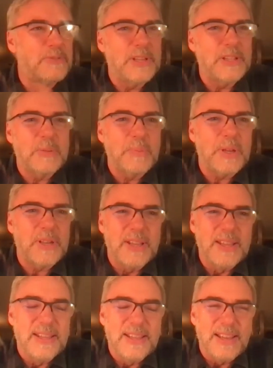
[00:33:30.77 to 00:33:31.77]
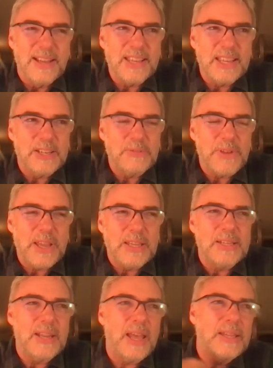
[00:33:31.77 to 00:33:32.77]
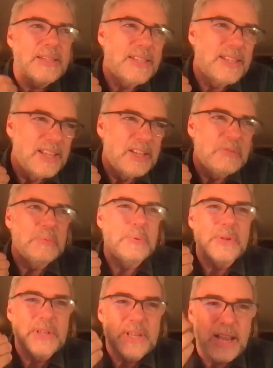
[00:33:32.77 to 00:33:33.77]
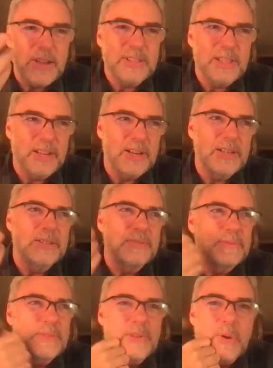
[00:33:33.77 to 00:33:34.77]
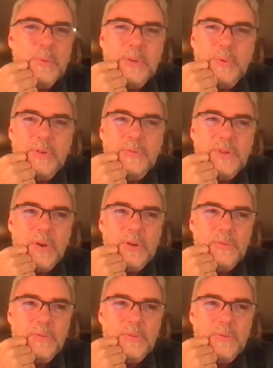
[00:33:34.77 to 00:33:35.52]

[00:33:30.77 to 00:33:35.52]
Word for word: feeling. But again, if I had not put it out there, nobody would have known.